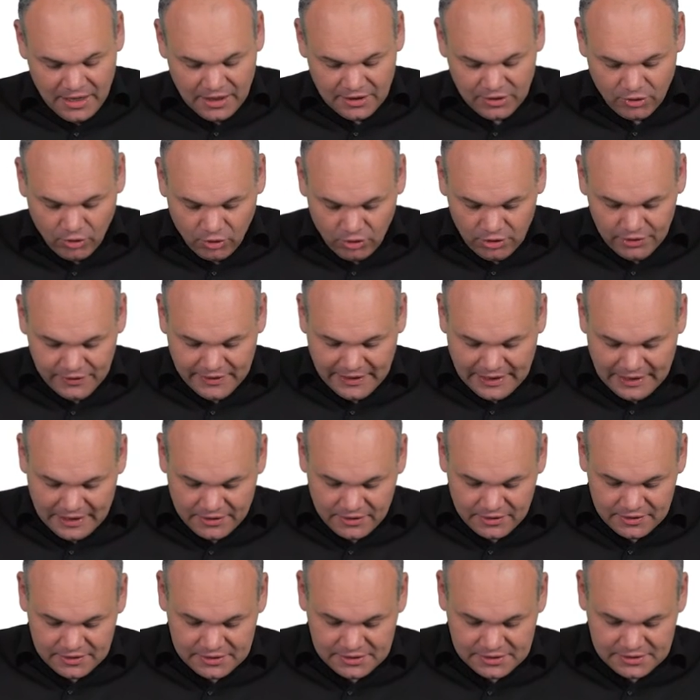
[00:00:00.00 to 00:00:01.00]
And all the
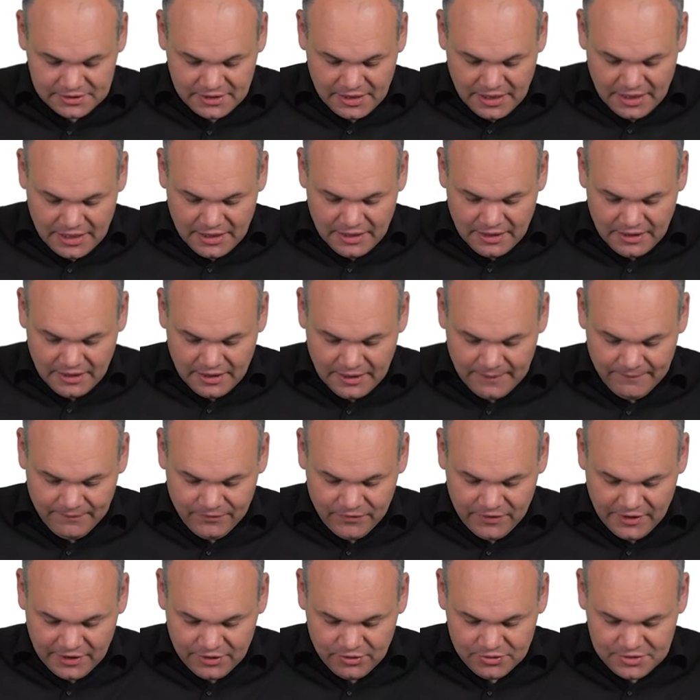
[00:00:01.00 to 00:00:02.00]
others,
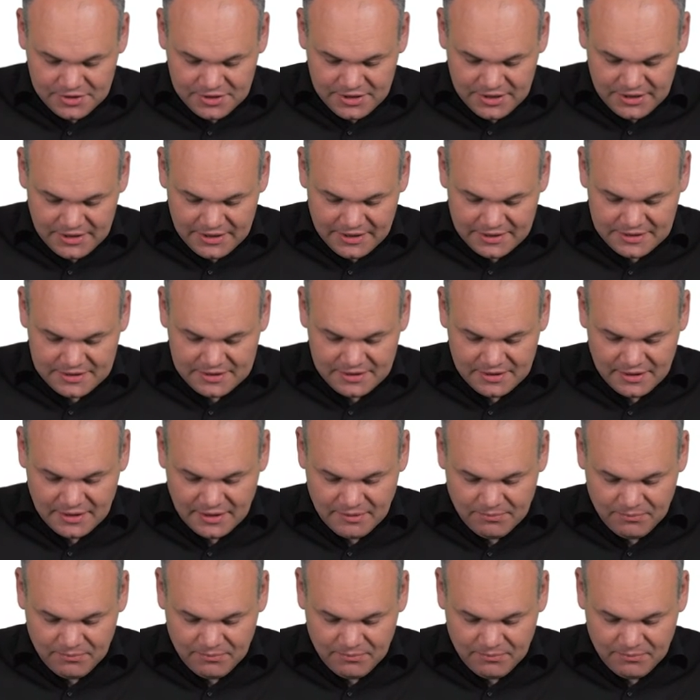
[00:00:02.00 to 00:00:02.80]
there you see that